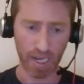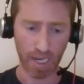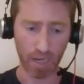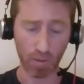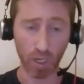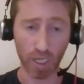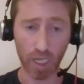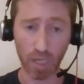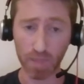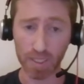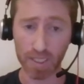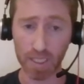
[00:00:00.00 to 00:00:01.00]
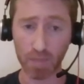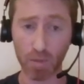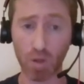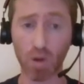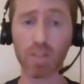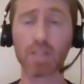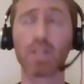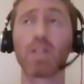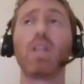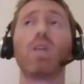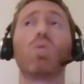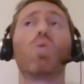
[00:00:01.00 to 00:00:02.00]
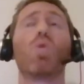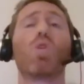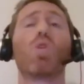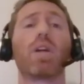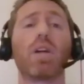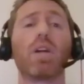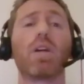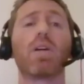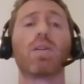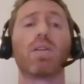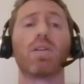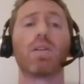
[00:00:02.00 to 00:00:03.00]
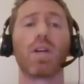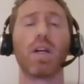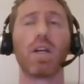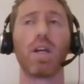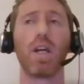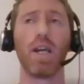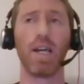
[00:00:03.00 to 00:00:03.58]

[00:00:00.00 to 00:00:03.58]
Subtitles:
And I'm going to keep my system constantly working, okay?